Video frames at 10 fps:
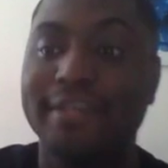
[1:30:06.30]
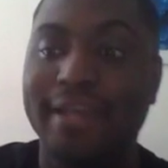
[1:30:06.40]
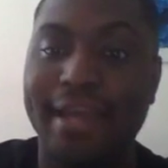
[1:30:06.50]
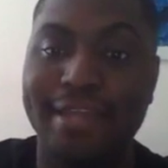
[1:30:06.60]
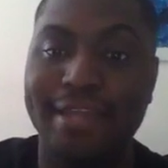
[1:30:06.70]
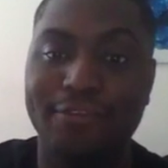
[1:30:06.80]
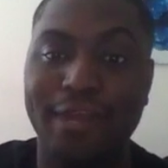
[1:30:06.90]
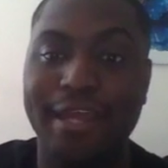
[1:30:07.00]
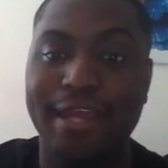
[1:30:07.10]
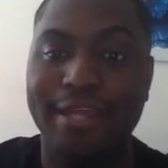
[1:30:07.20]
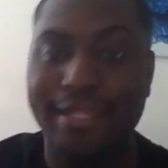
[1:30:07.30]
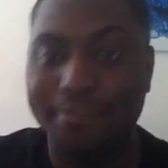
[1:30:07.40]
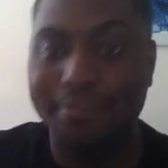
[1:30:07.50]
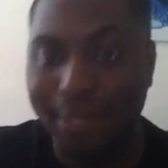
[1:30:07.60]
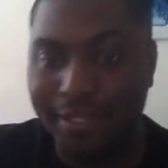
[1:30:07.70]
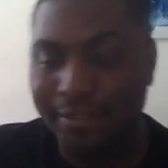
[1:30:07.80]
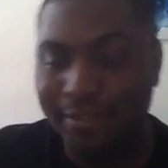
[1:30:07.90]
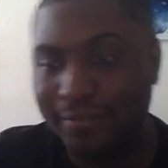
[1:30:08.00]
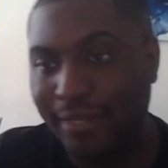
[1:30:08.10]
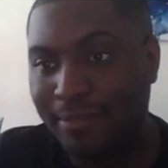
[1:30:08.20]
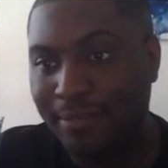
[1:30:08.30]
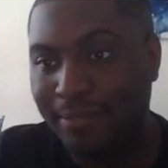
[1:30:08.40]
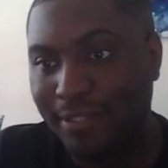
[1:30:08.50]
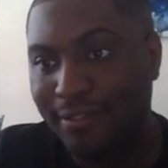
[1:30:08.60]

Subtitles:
and the rain and the money, rain money.